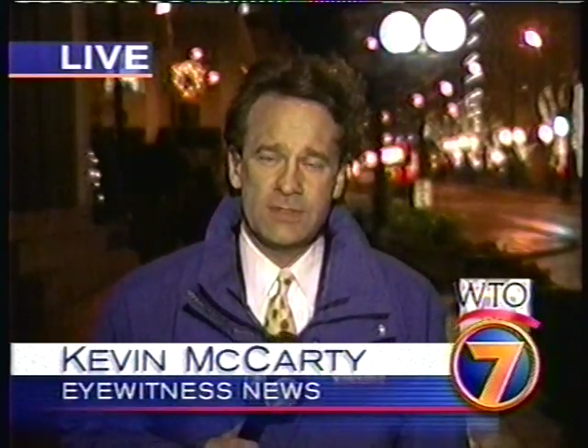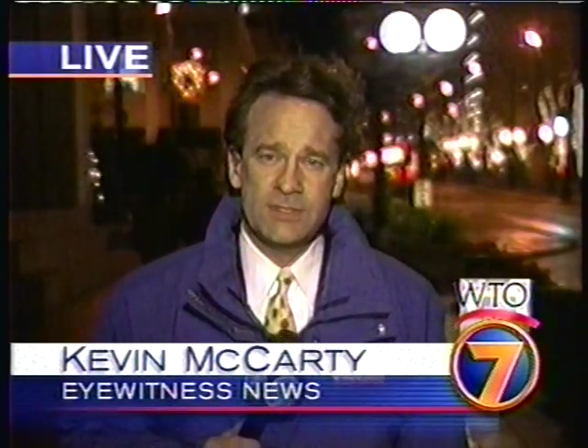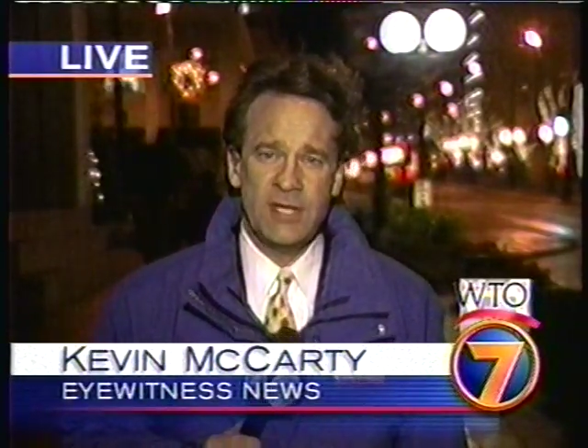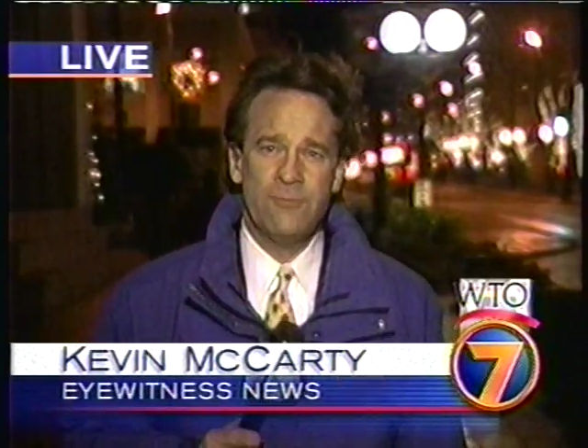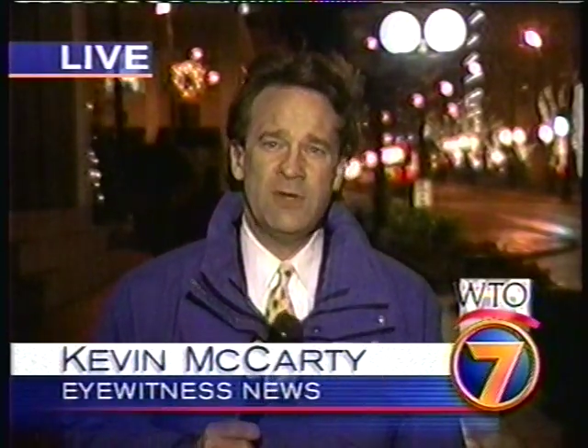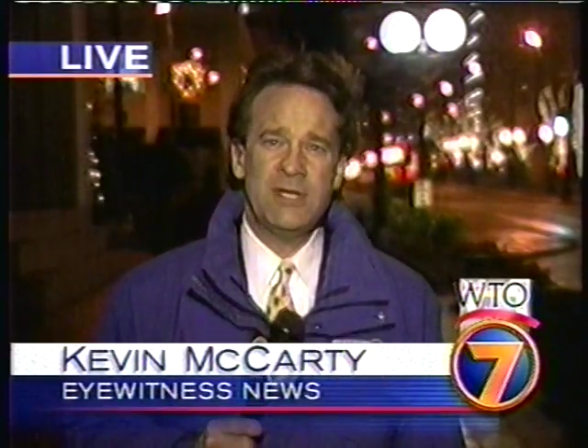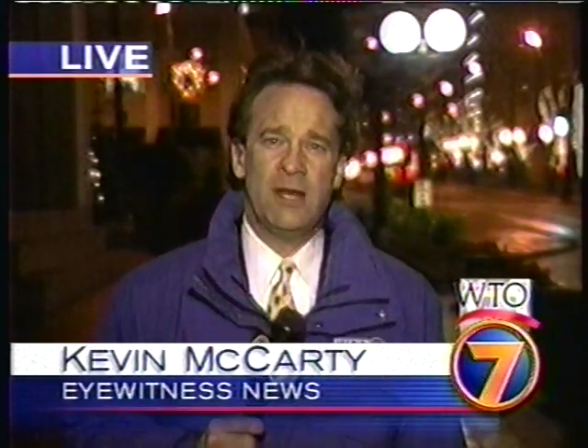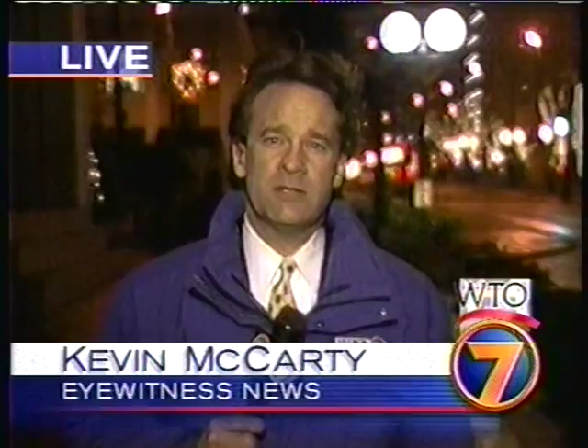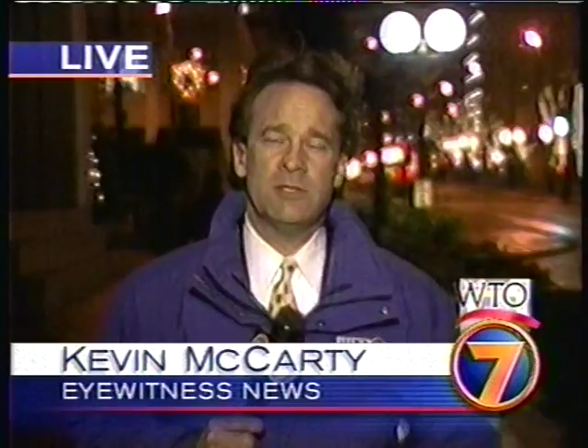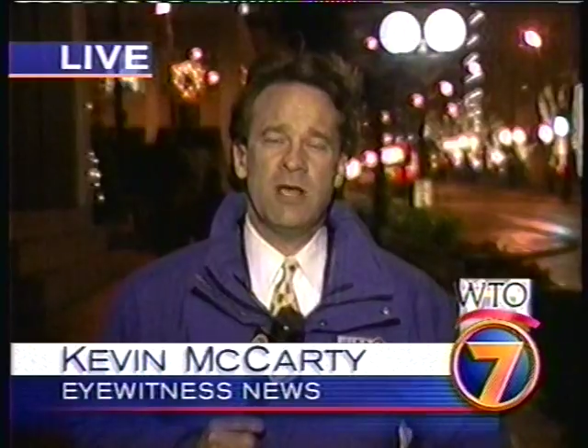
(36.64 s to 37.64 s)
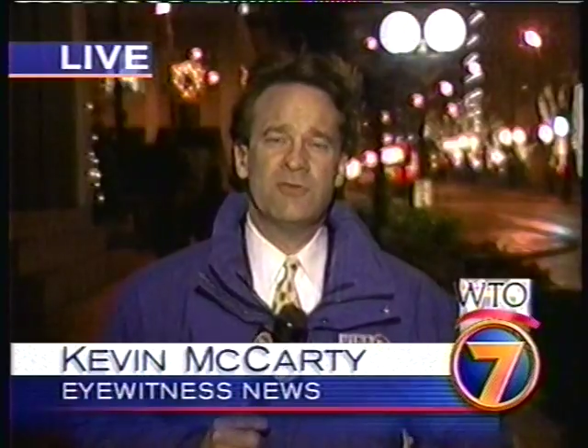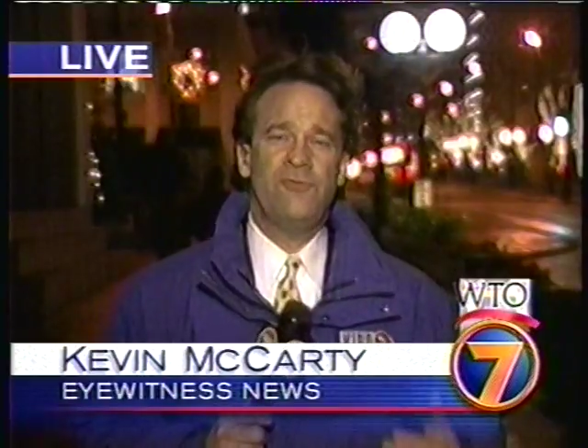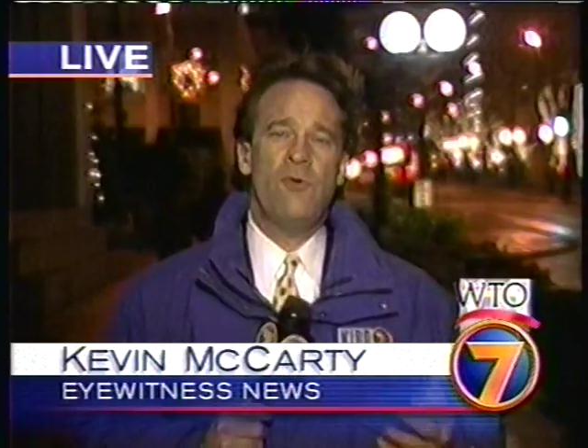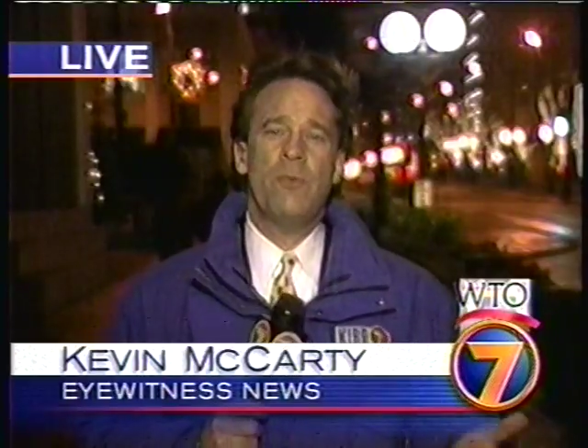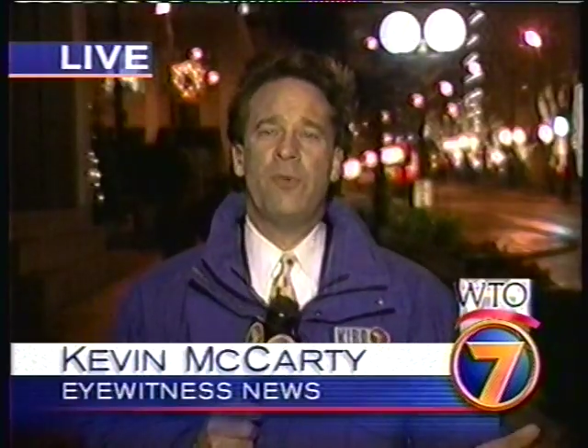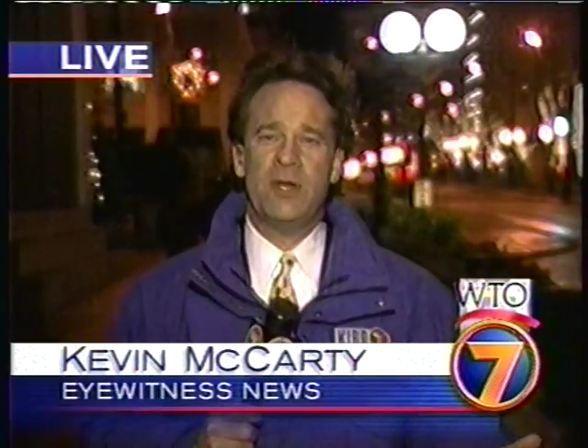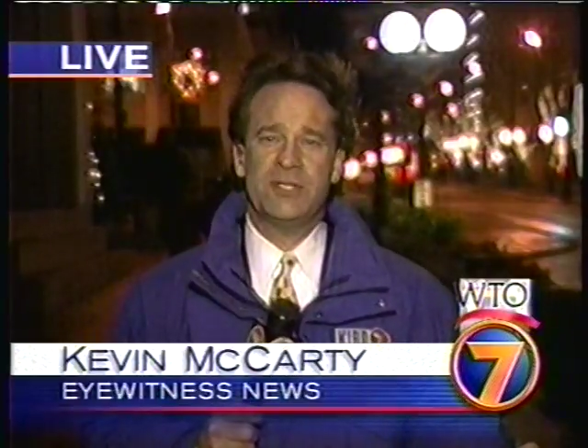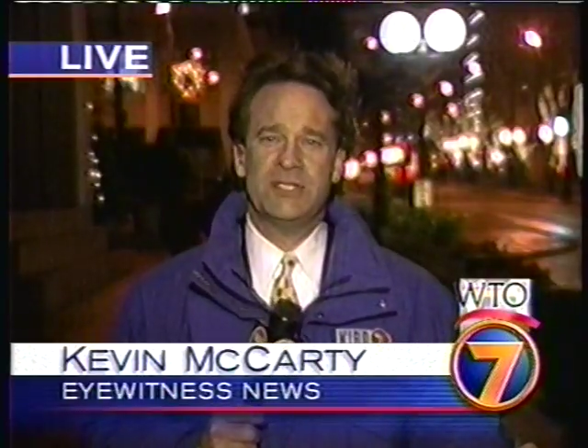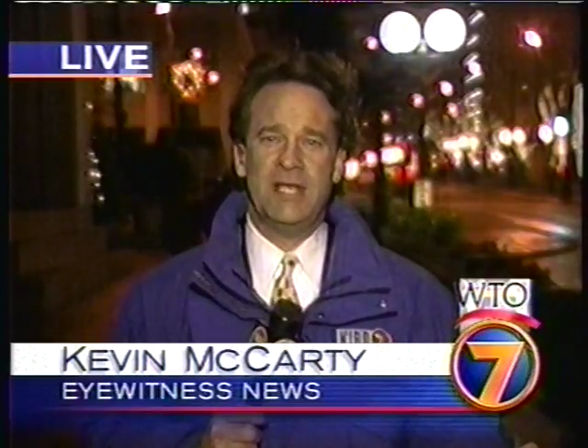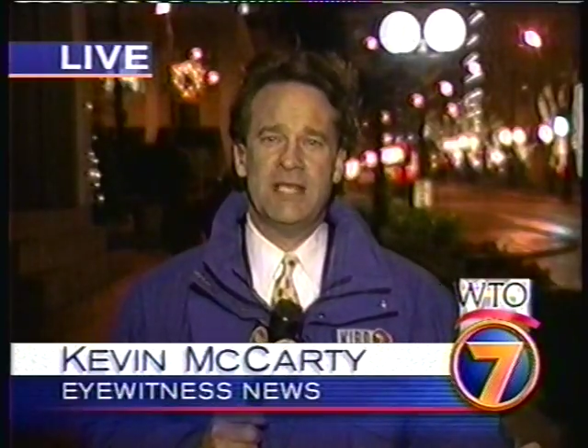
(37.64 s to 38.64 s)
Steve, retailers lost four
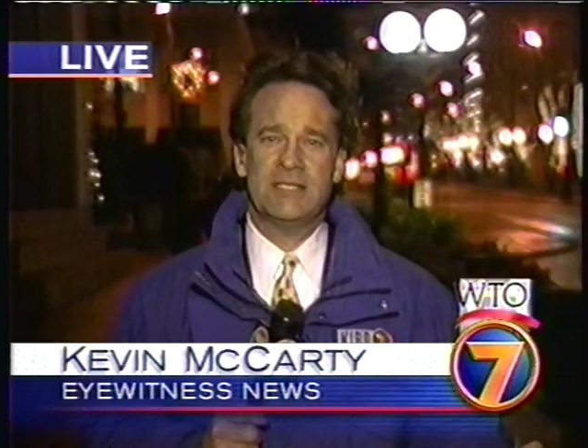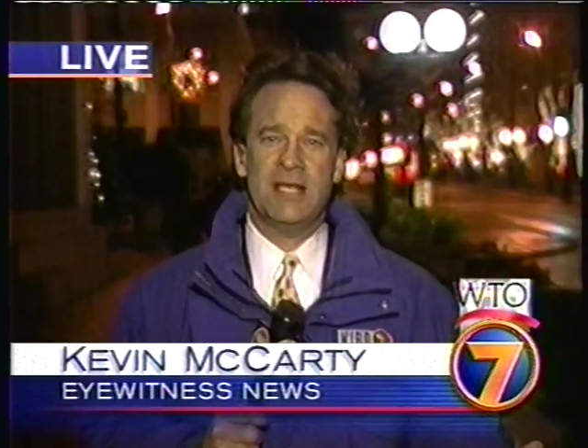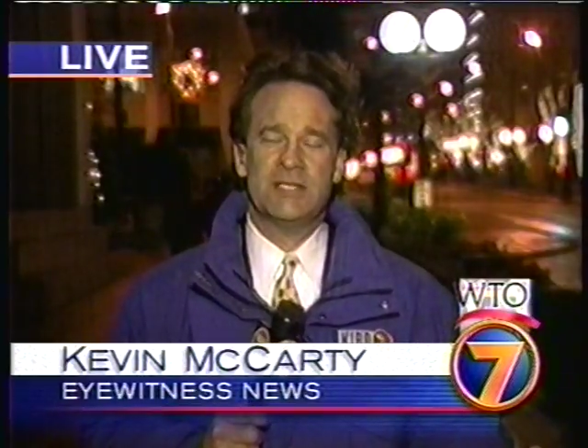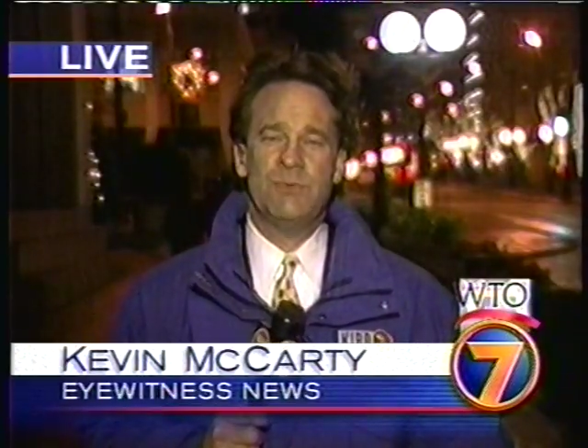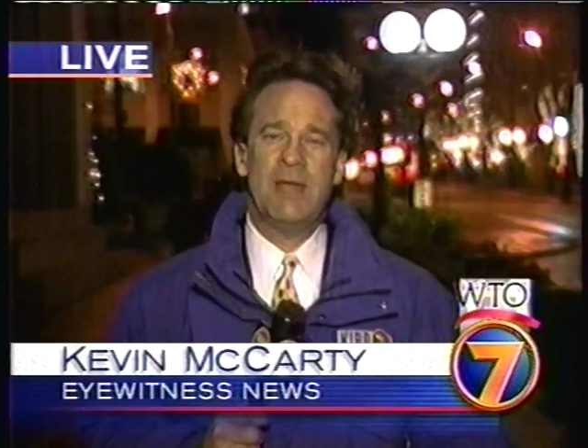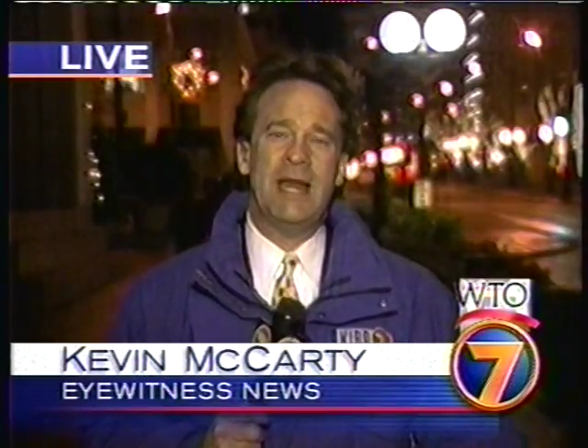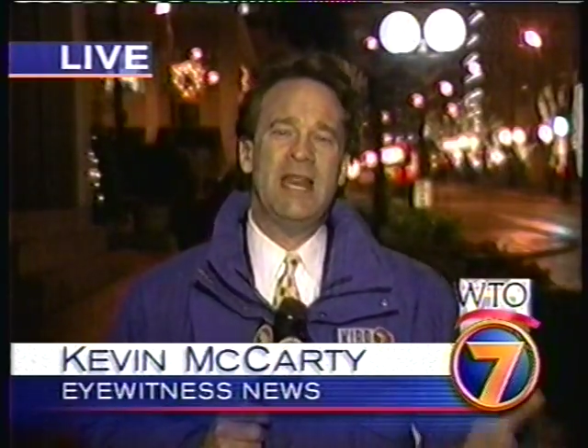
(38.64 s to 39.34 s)
precious days last week,